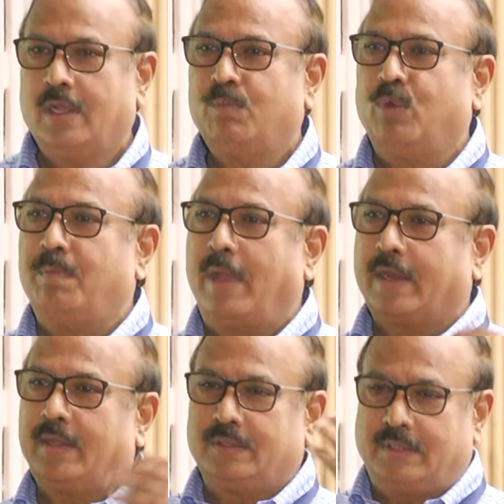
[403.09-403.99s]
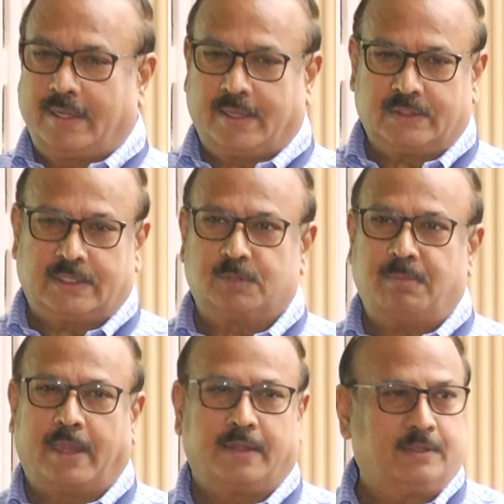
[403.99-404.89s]
put back into the NK cells
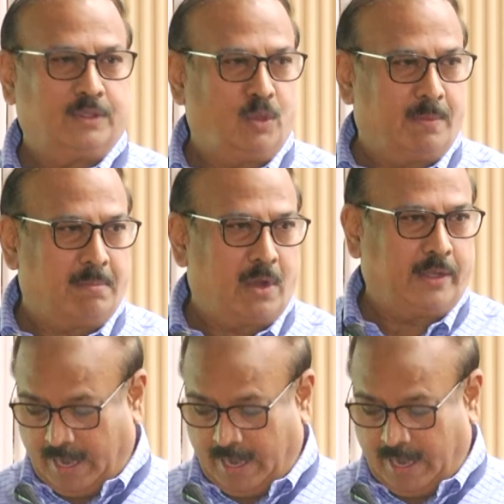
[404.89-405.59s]
back into the human body.